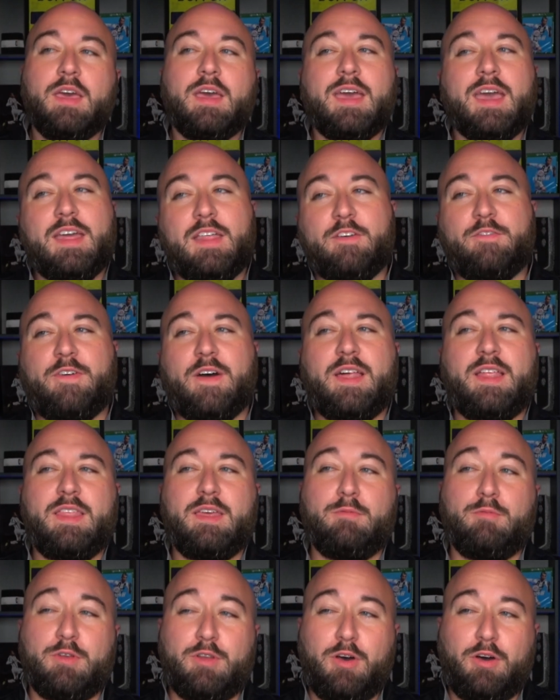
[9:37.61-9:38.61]
And then finally,
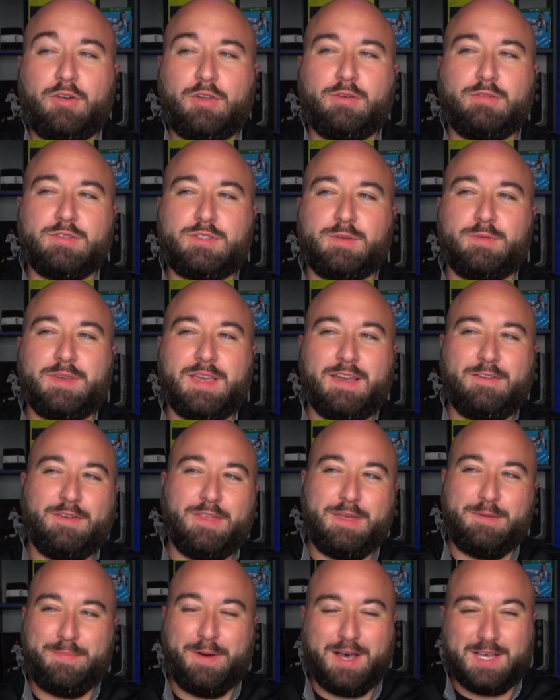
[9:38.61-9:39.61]
Ronaldo is doing
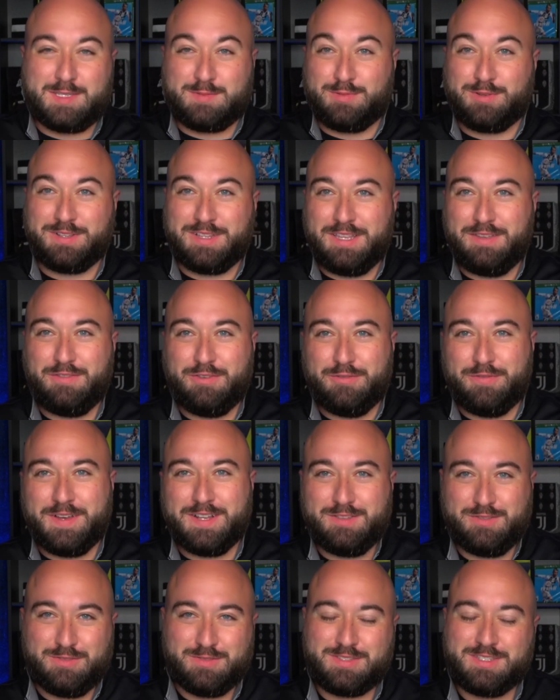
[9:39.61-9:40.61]
everything possible to leave
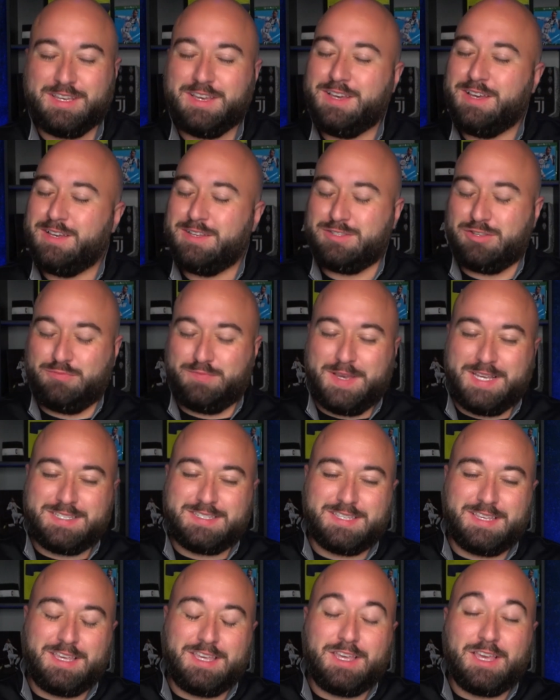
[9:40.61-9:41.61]
Juventus. So
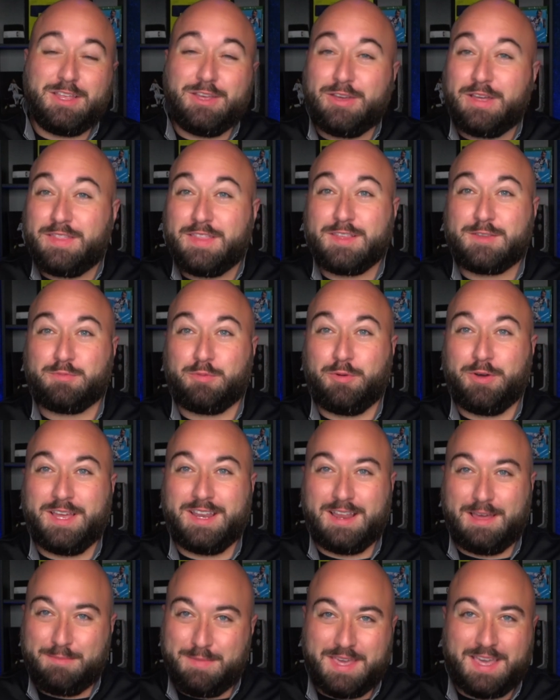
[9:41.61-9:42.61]
basically, at this point,
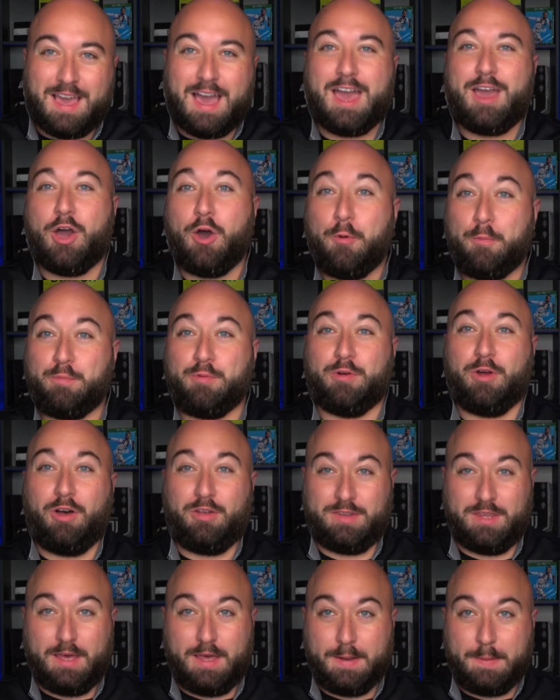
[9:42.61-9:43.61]
I mean, I hope we're all
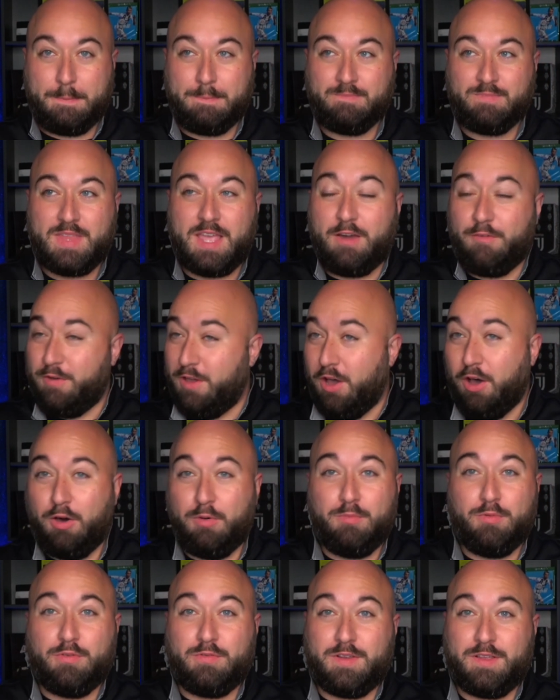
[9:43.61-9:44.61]
done. Have we all
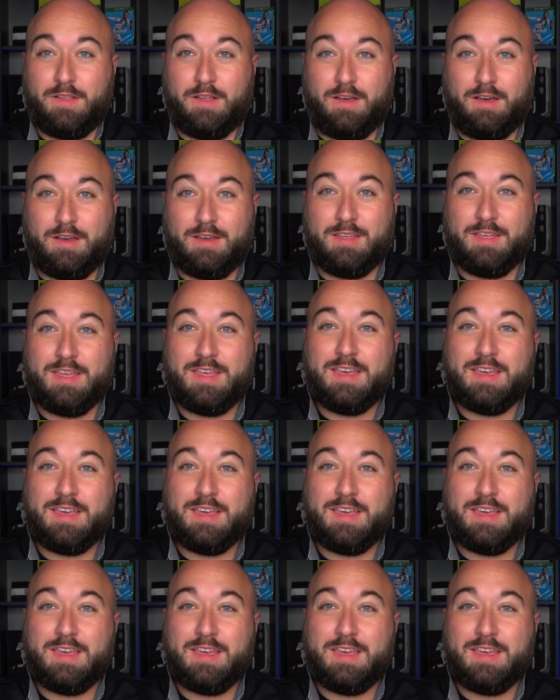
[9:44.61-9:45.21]
moved along?